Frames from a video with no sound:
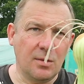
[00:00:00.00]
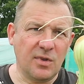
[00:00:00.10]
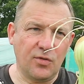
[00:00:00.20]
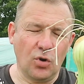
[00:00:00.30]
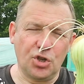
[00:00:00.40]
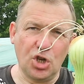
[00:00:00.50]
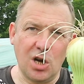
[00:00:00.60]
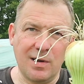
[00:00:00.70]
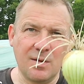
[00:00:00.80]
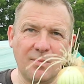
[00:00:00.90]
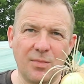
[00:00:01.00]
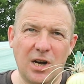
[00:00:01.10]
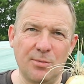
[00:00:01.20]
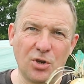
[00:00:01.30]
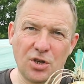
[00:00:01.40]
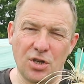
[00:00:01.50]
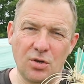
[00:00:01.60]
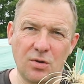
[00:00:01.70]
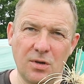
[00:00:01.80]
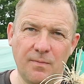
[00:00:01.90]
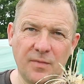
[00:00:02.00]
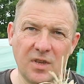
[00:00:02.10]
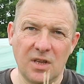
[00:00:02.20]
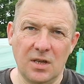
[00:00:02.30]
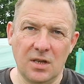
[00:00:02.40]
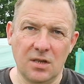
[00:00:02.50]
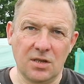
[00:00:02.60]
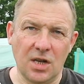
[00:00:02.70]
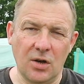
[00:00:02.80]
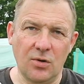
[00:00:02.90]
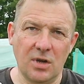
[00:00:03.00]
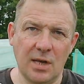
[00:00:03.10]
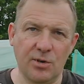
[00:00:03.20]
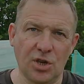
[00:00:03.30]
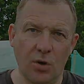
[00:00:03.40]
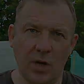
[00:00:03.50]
before curing, but I'm not going to. So let me show